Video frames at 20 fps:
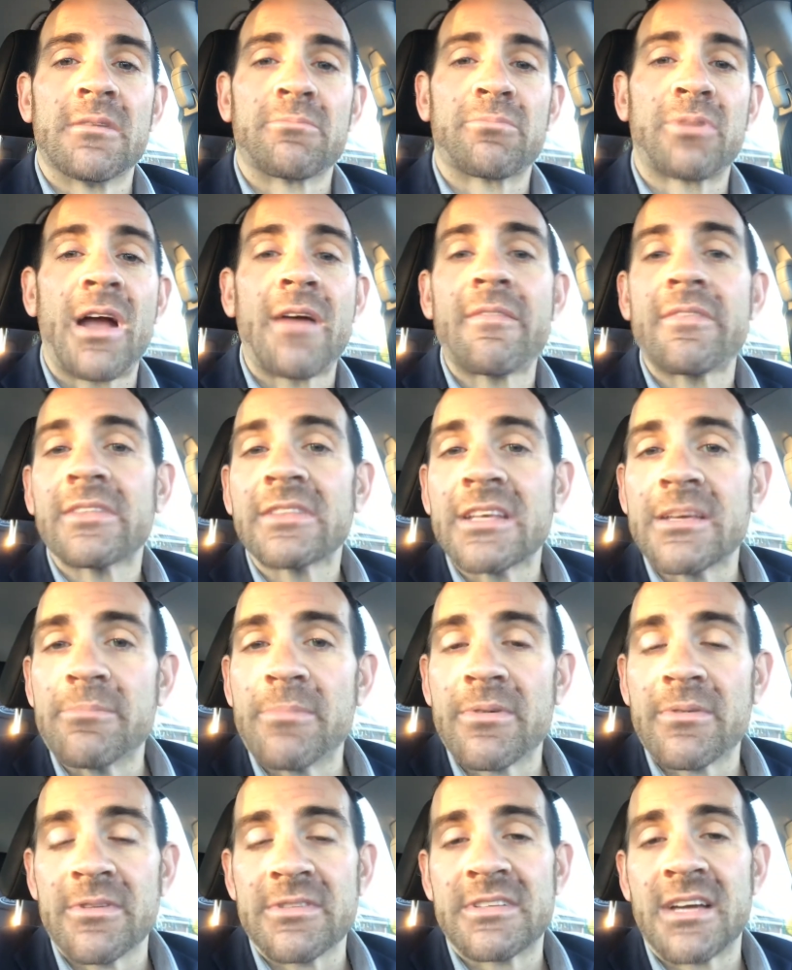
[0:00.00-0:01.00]
Privately
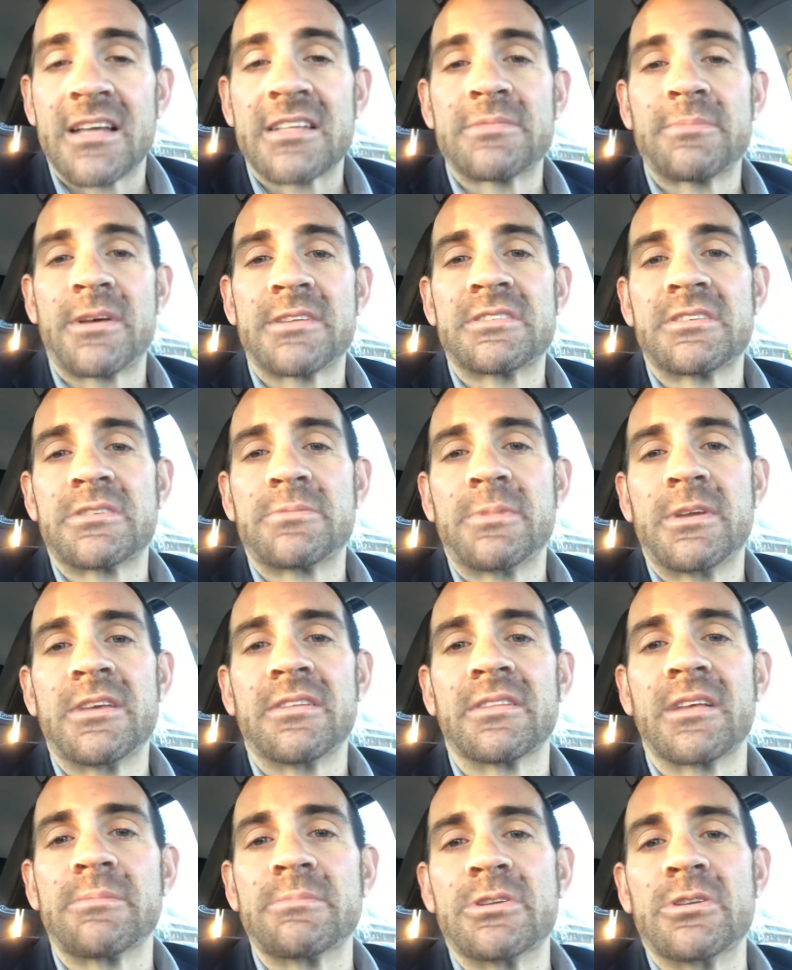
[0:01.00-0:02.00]
text message me
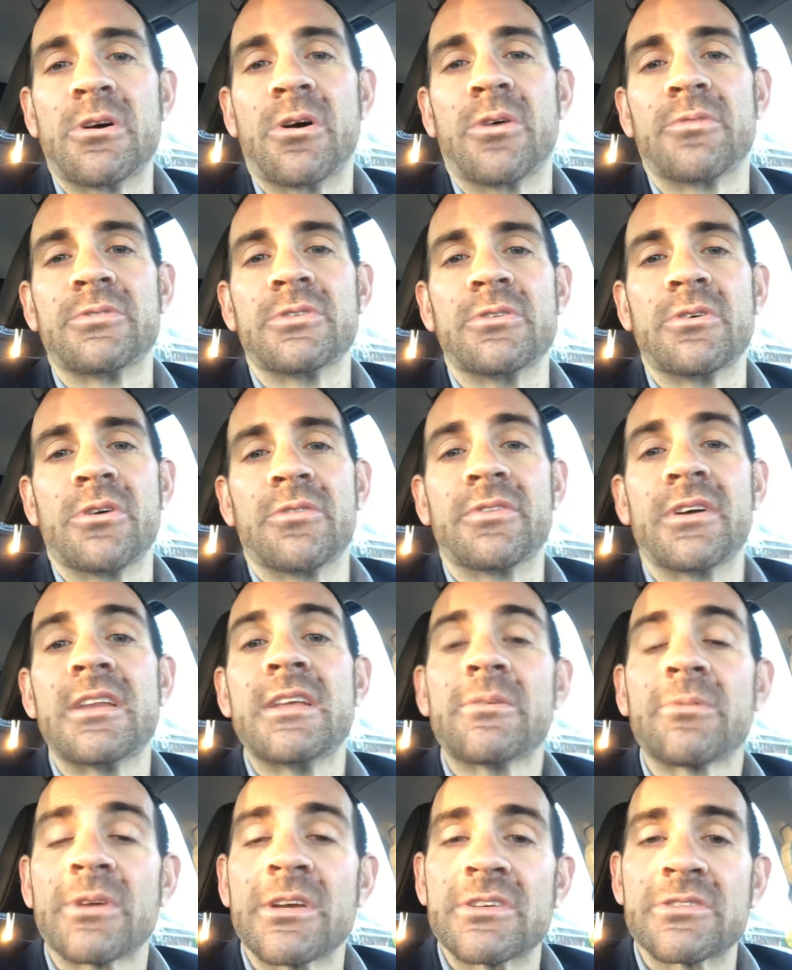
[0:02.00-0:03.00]
and let me know if you know of
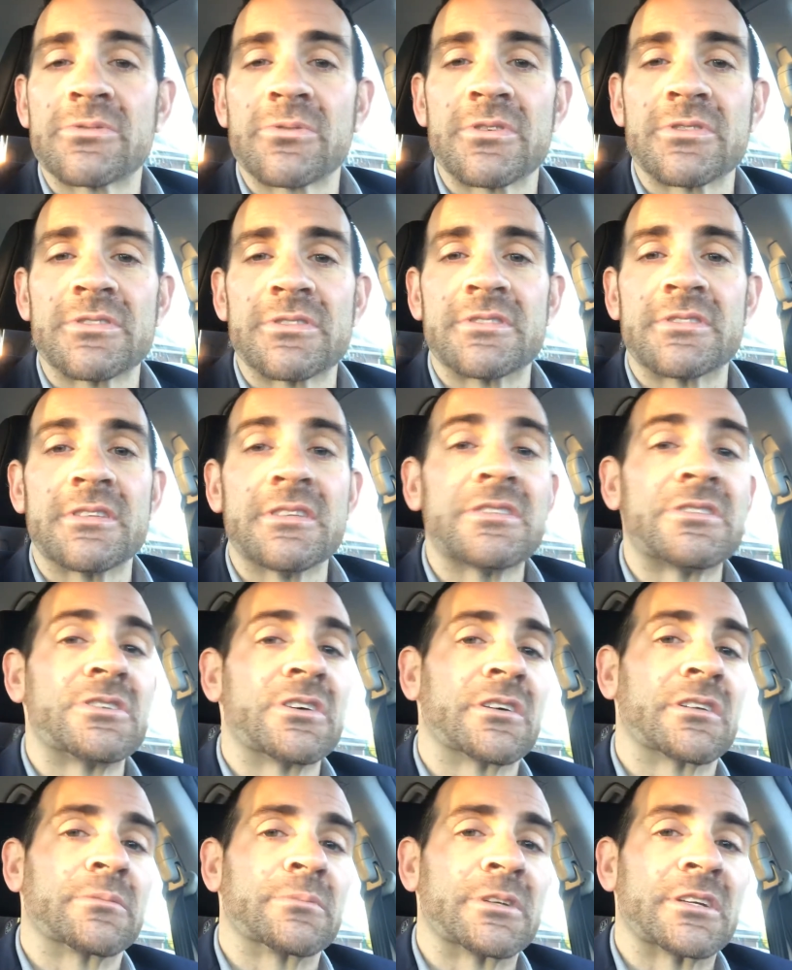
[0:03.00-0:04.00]
any resources this
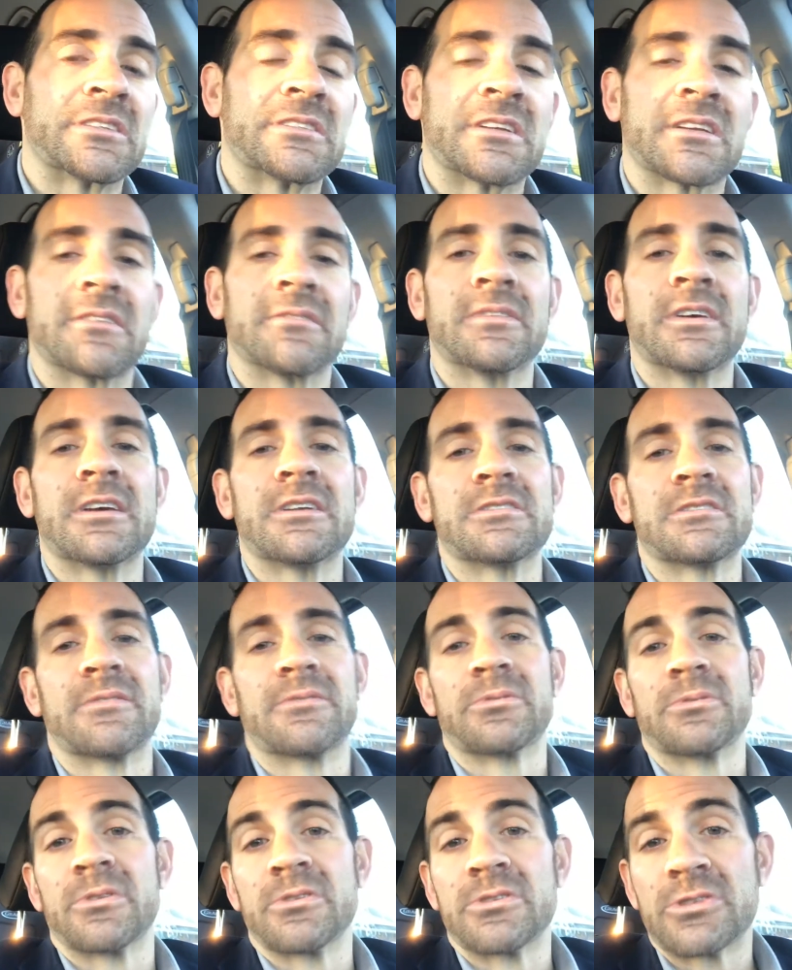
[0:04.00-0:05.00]
gentleman can take advantage of
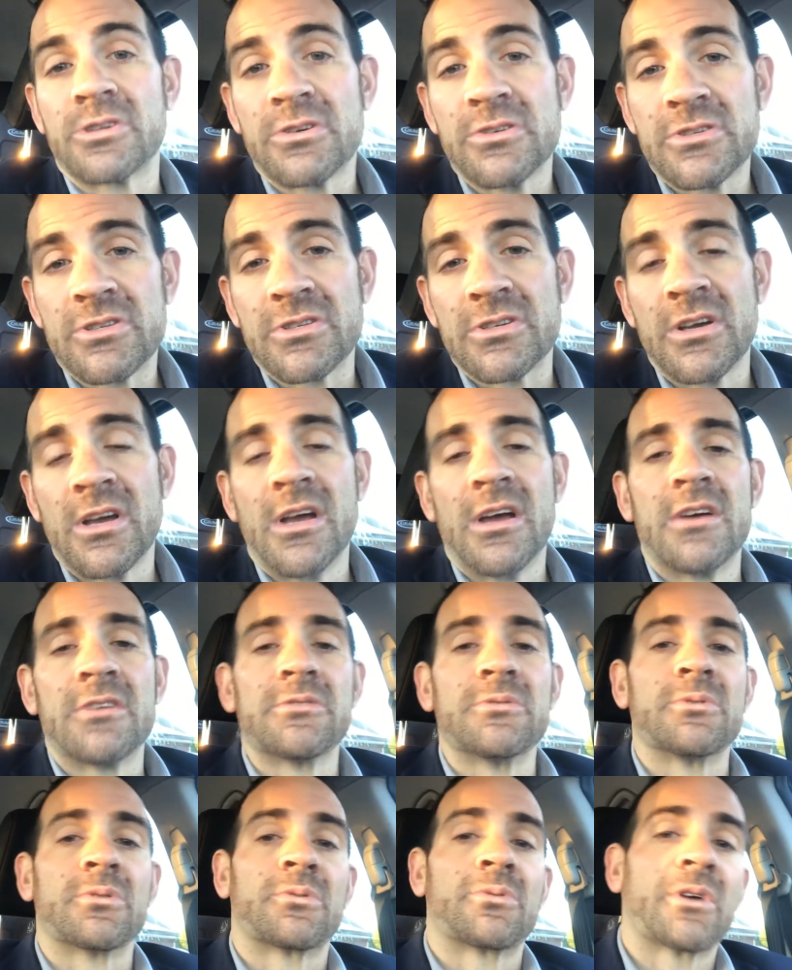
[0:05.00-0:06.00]
through the church,
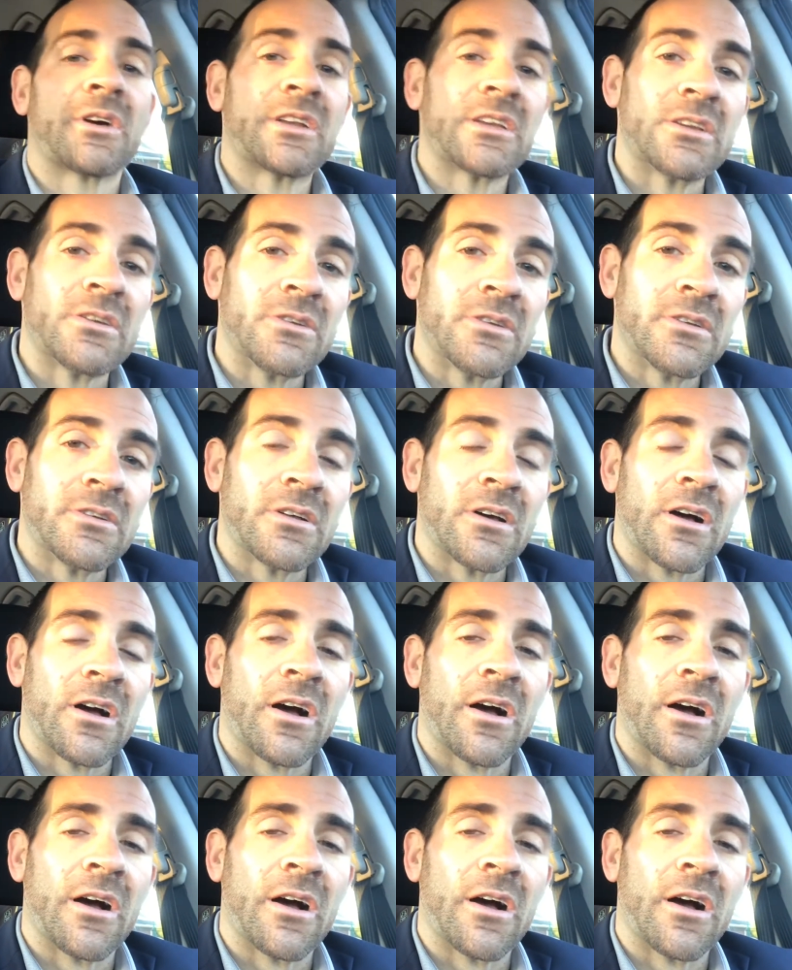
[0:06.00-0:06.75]
through the credit union